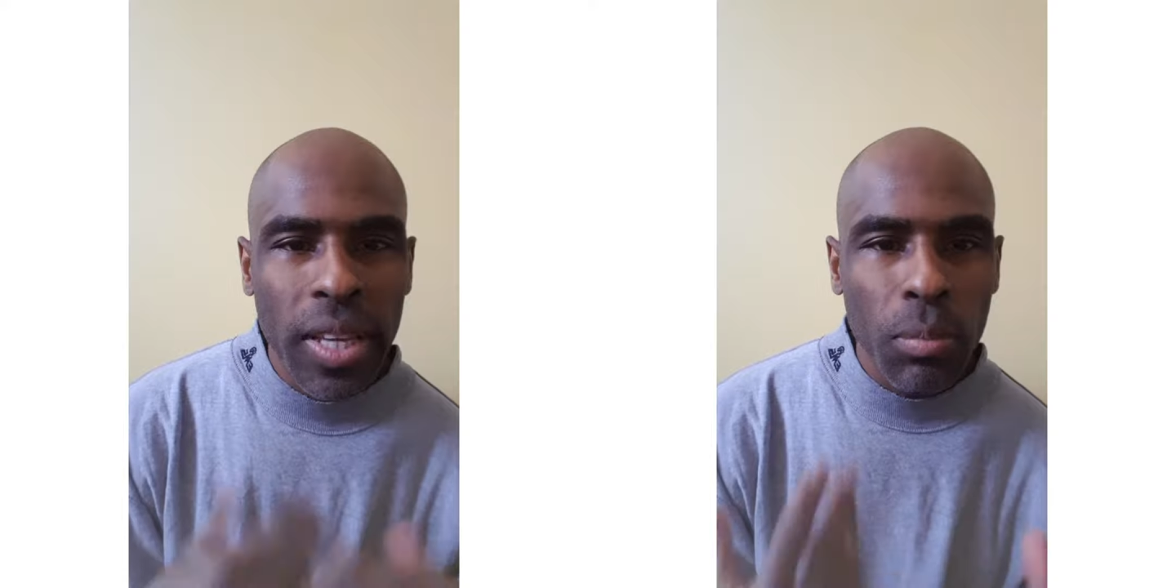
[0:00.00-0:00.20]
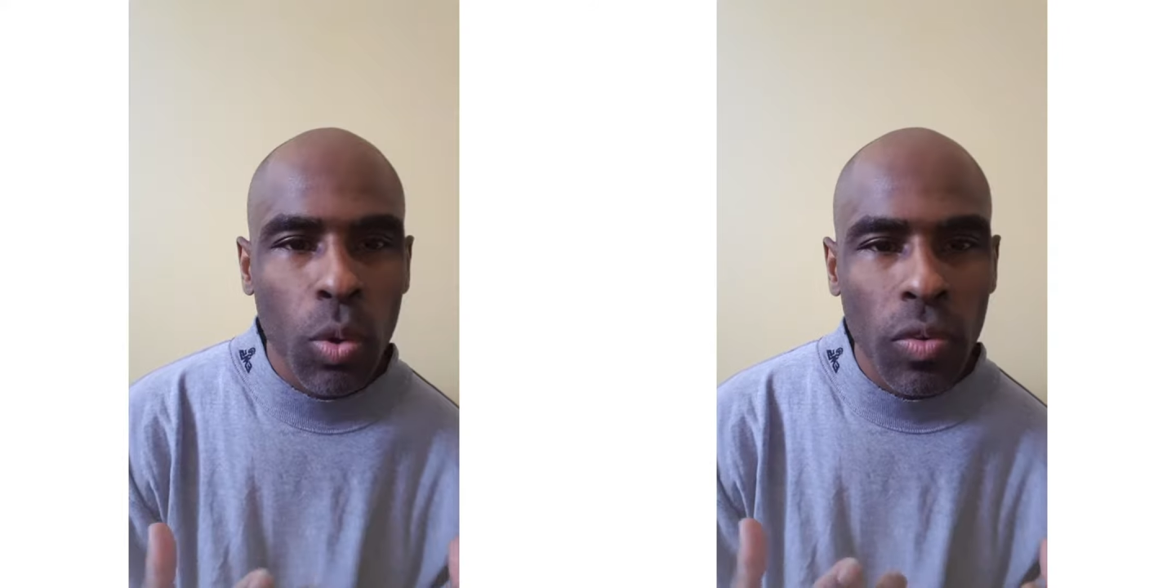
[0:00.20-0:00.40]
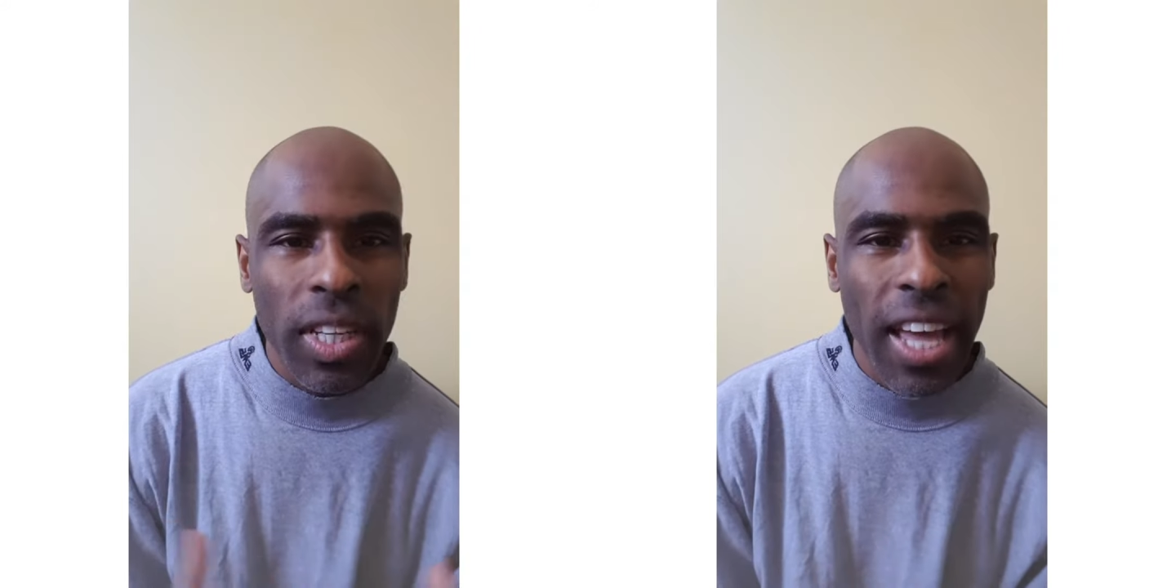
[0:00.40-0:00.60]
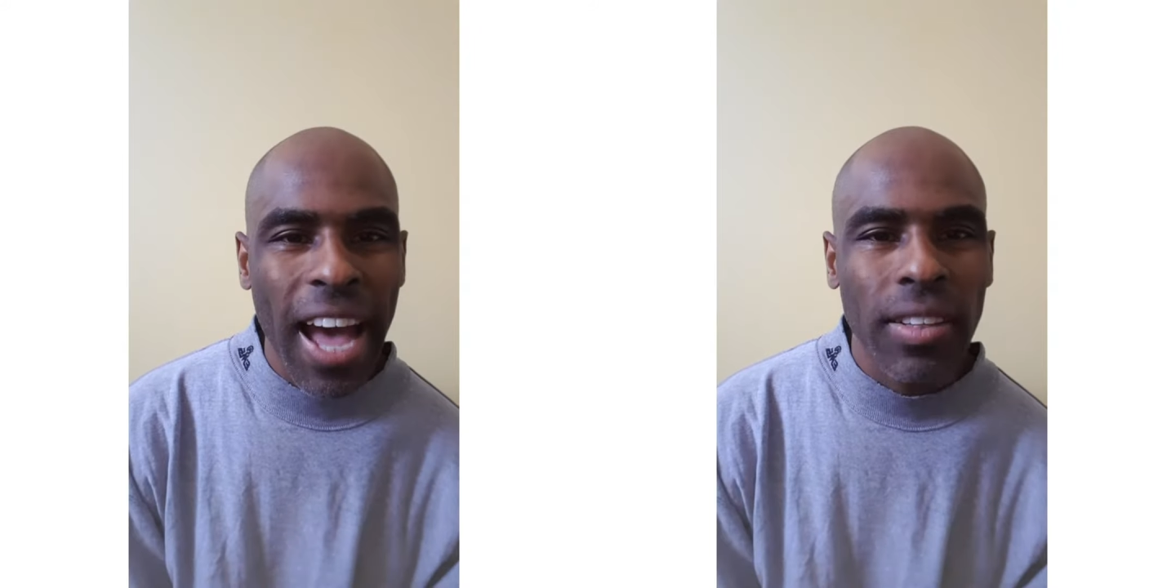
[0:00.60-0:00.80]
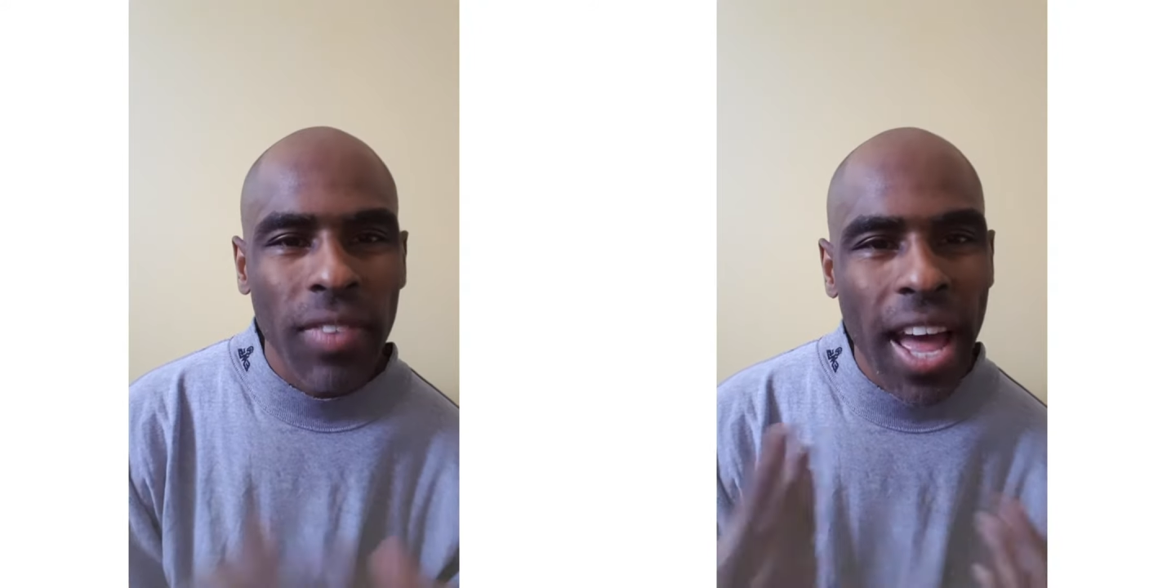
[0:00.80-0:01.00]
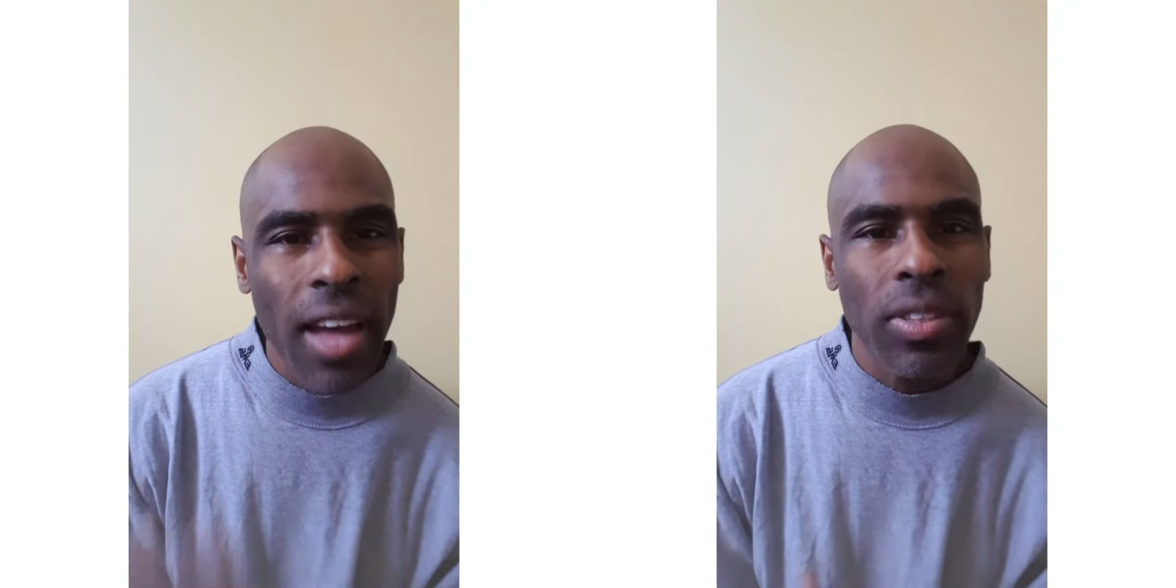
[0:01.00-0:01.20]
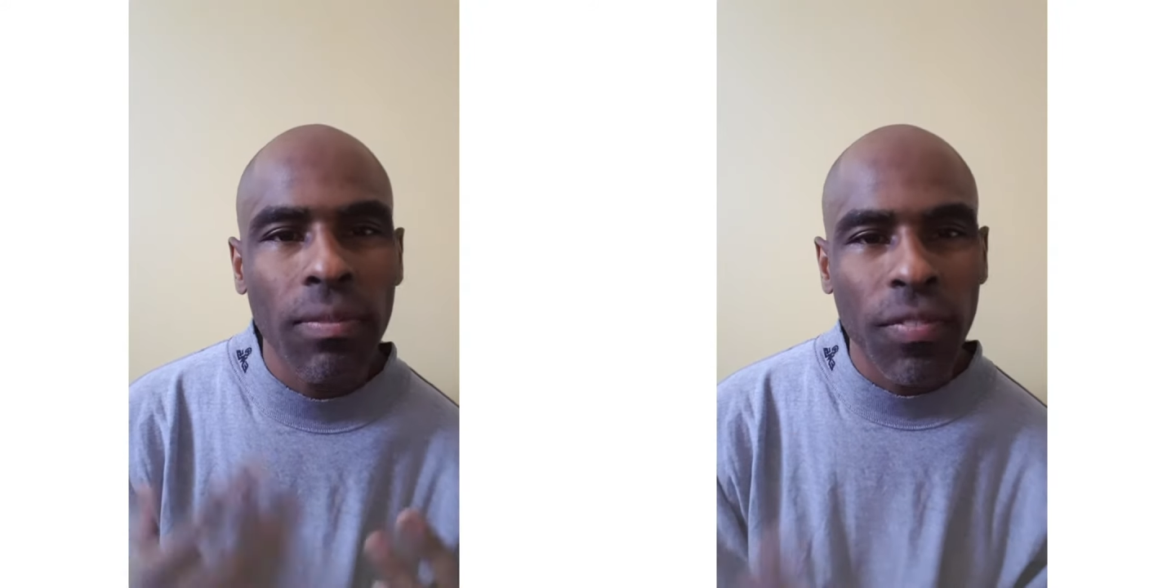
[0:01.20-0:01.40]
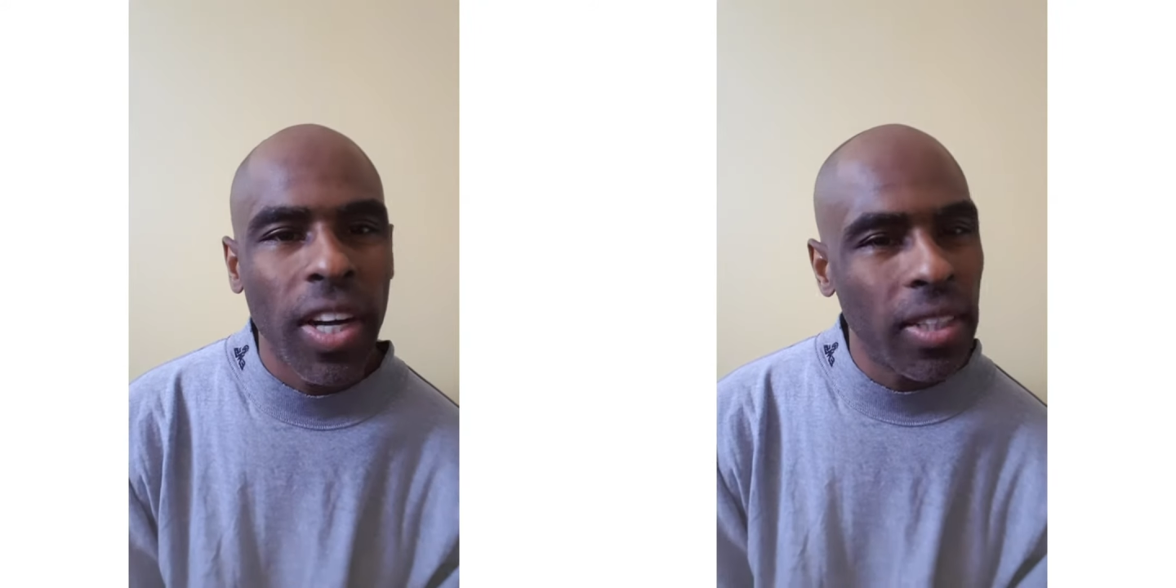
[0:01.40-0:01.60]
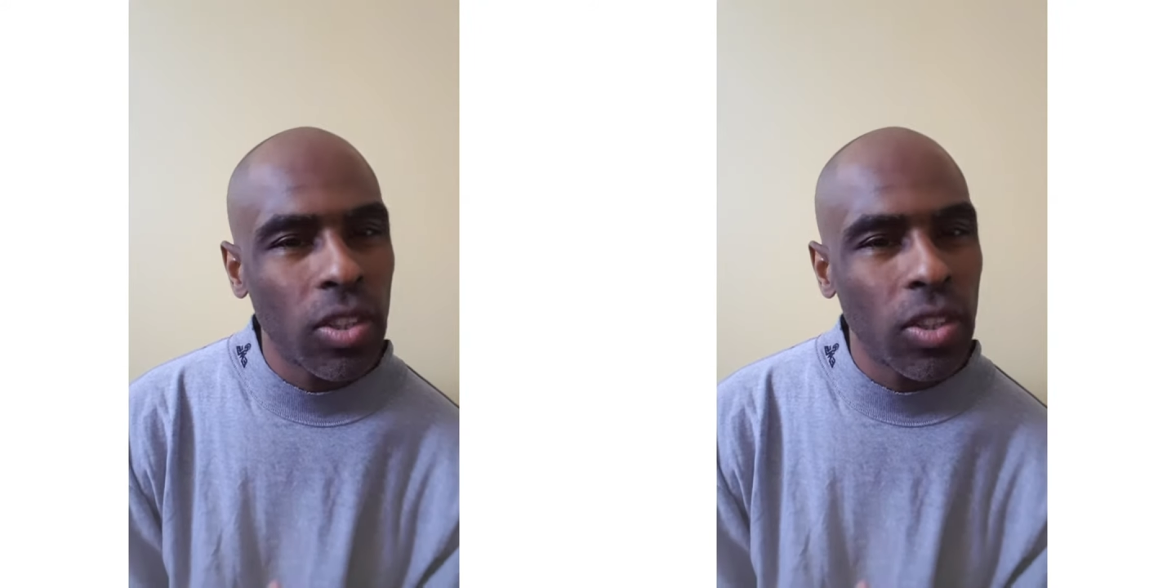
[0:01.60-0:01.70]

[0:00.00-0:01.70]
get moving, get active, have some fun.